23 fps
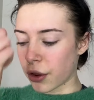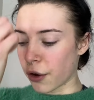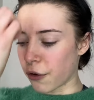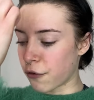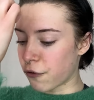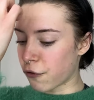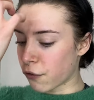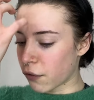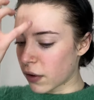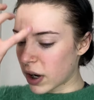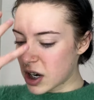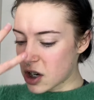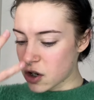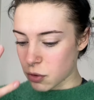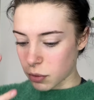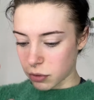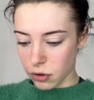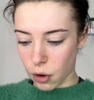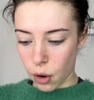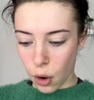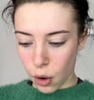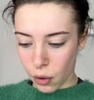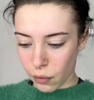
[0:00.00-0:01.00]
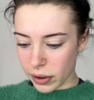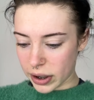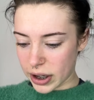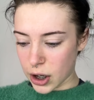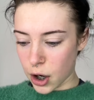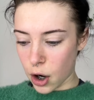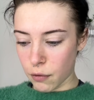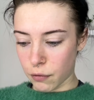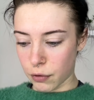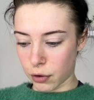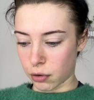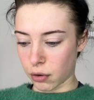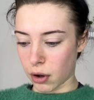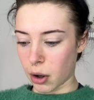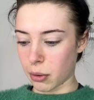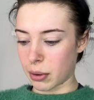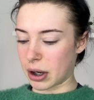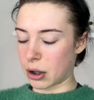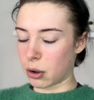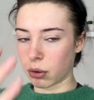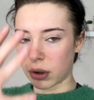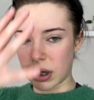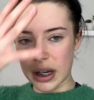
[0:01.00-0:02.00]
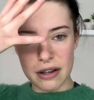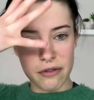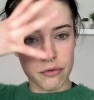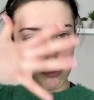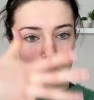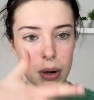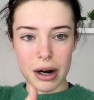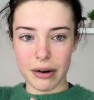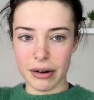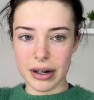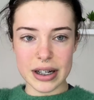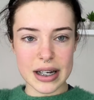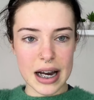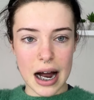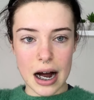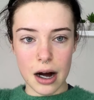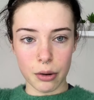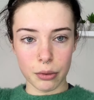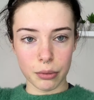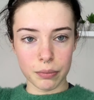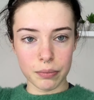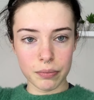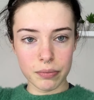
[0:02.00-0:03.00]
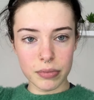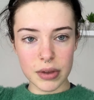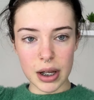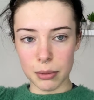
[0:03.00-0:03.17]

The fringe was already overgrown. I couldn't even wear it down.